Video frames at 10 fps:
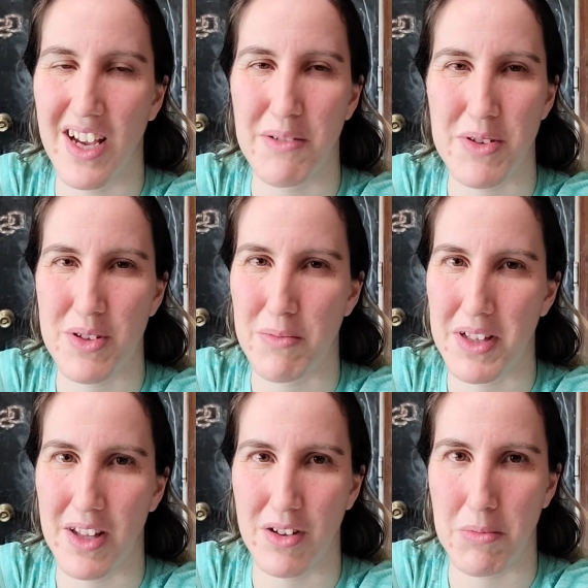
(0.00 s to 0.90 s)
I'm
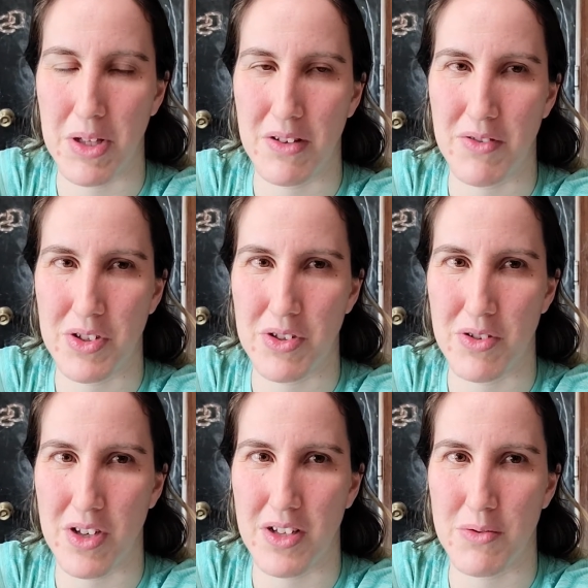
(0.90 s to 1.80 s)
assuming they only mean the first 2
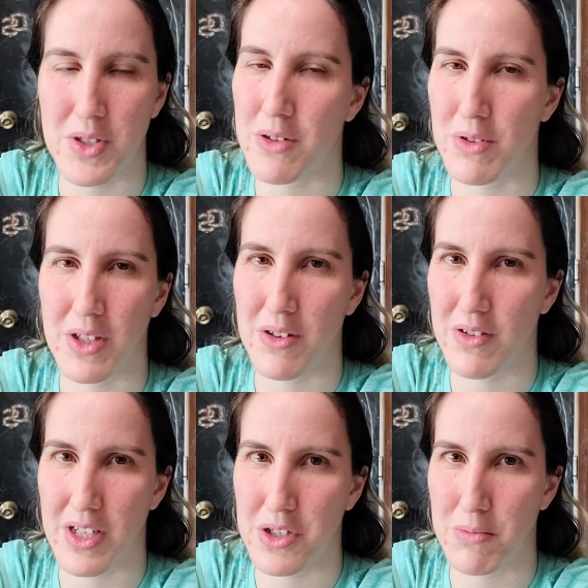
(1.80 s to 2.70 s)
shots, which I really
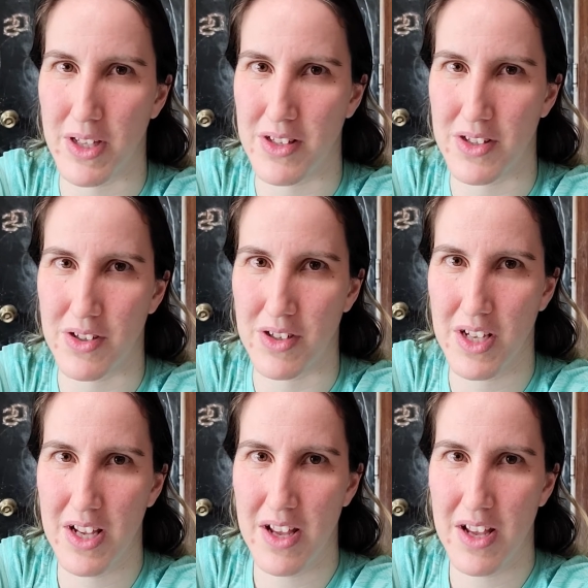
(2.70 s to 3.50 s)
don't think should be considered